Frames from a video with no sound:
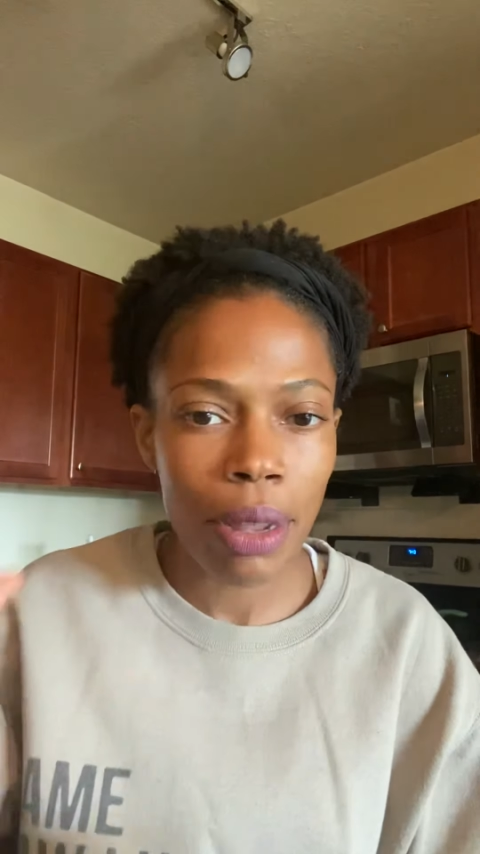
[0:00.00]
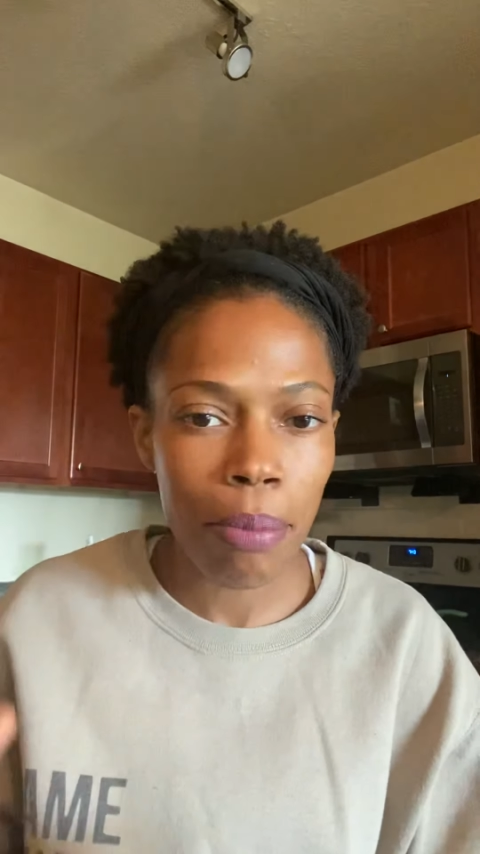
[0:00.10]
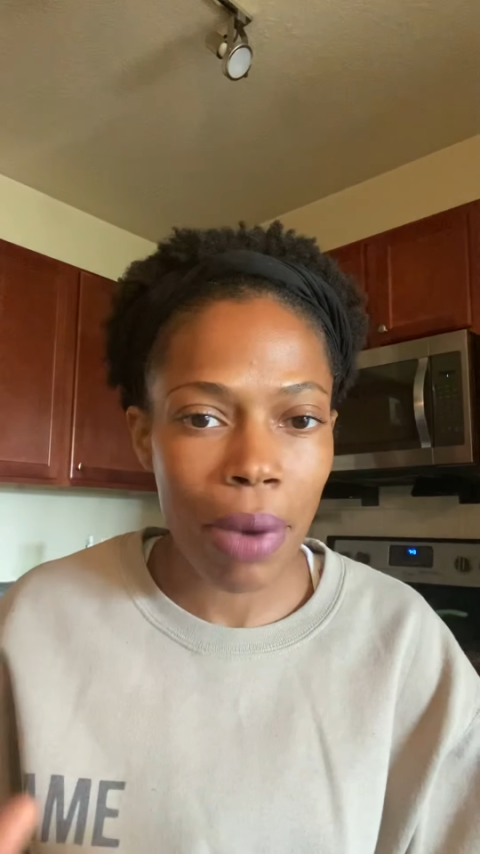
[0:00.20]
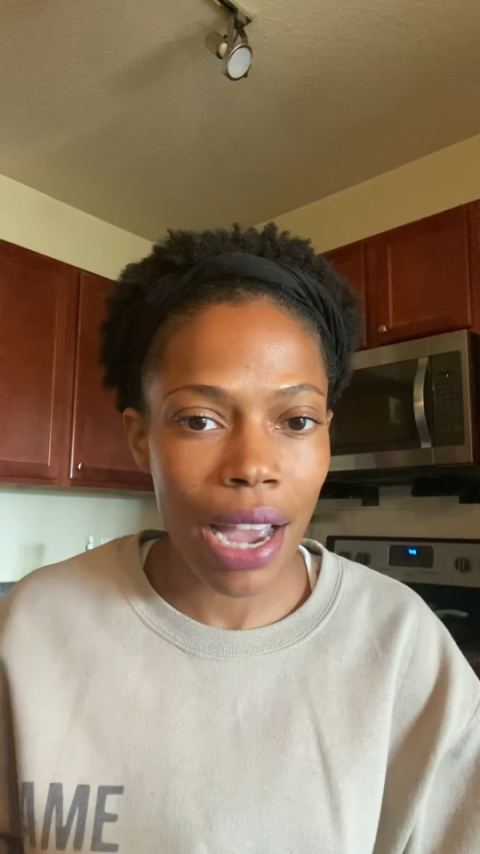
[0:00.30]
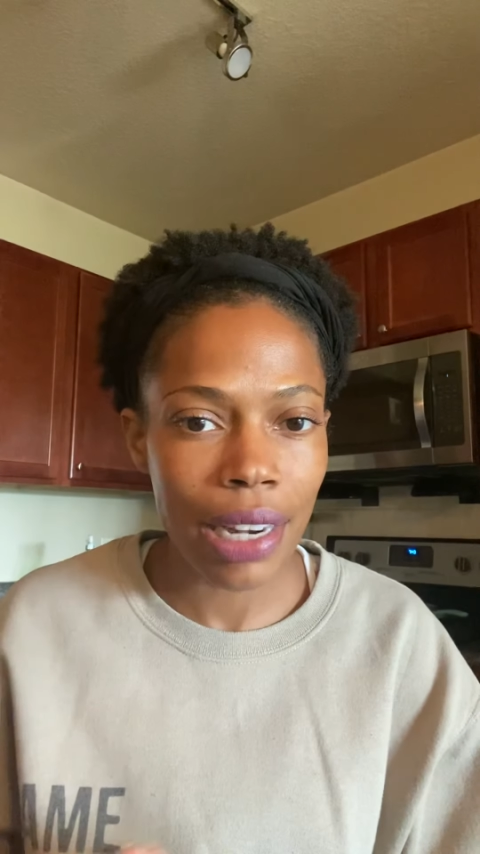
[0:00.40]
and
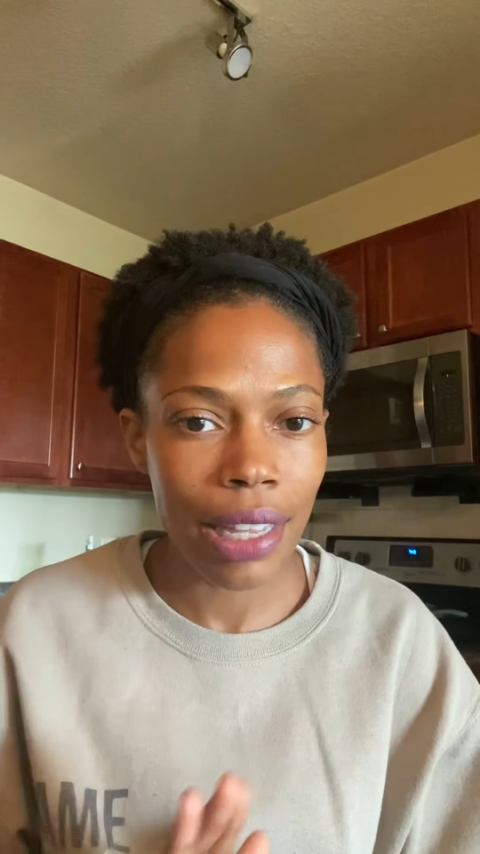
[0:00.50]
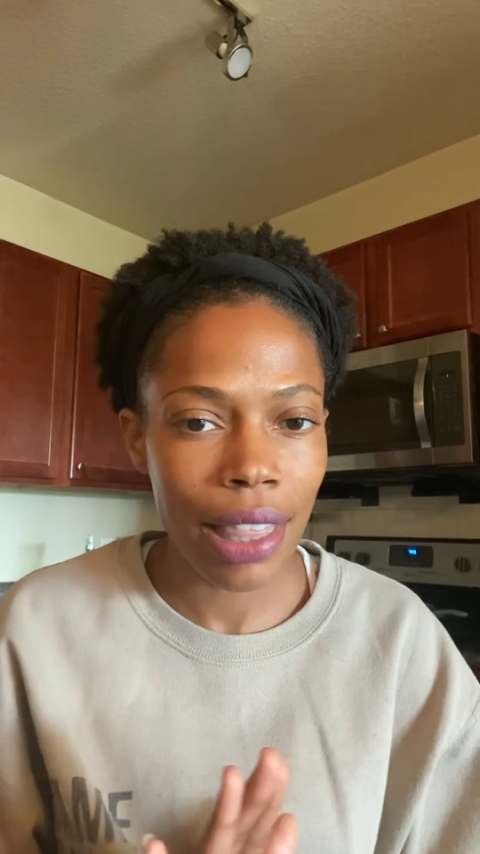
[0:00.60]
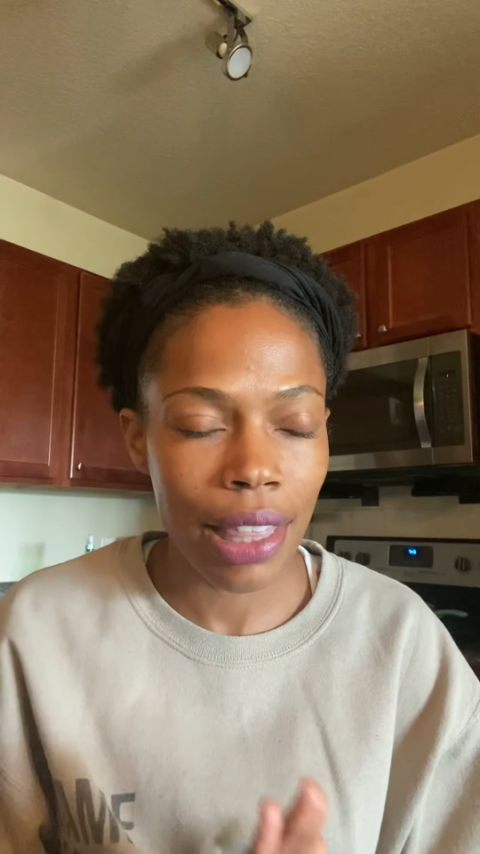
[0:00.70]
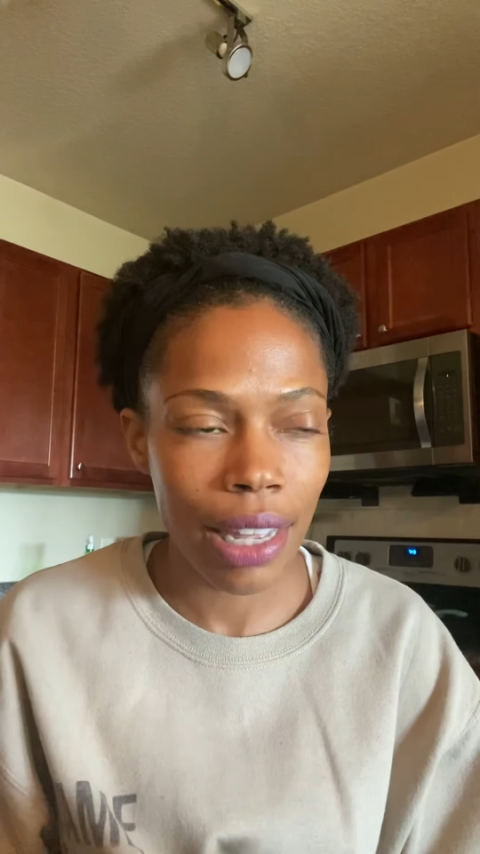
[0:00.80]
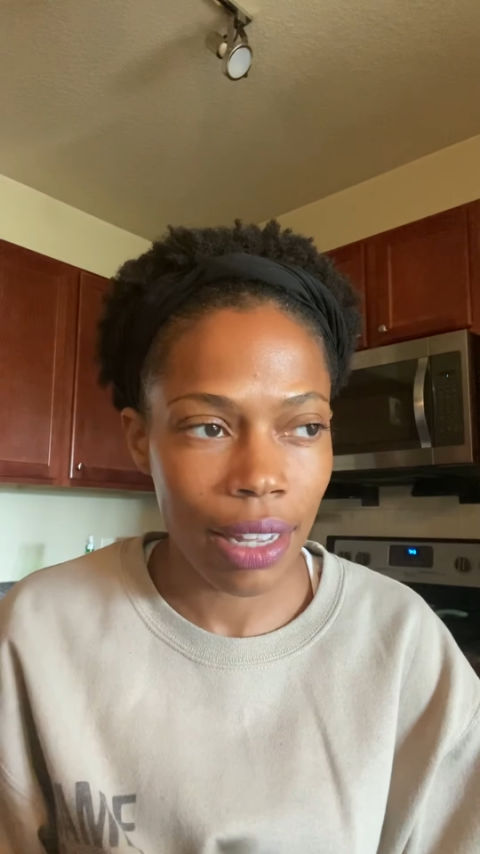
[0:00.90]
body
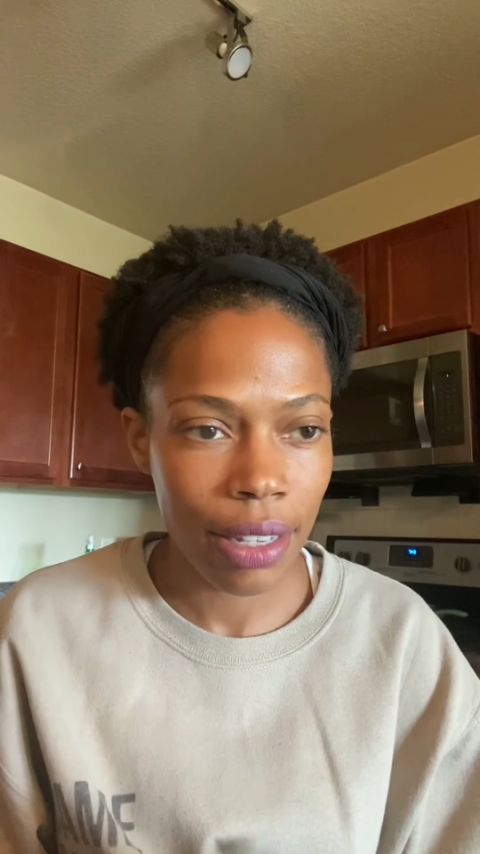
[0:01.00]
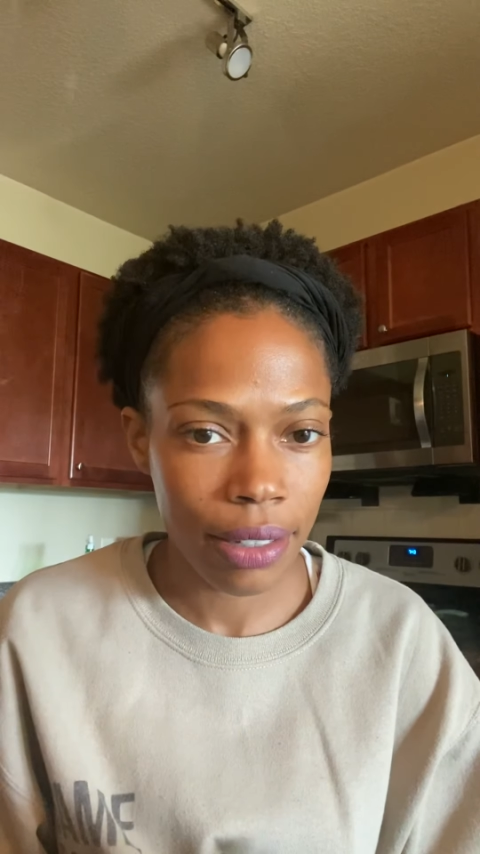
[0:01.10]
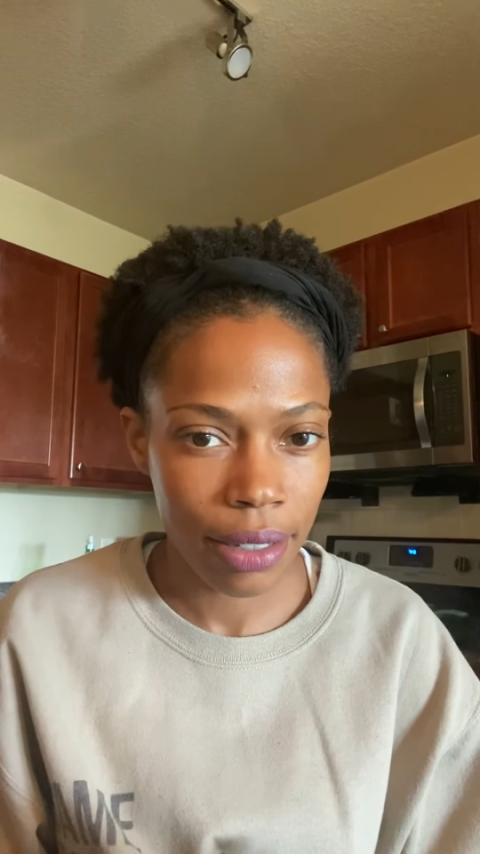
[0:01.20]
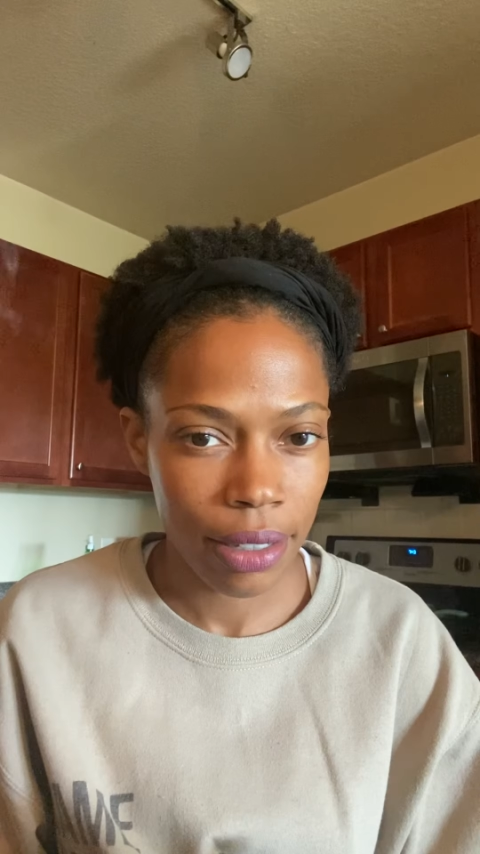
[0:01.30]
thing.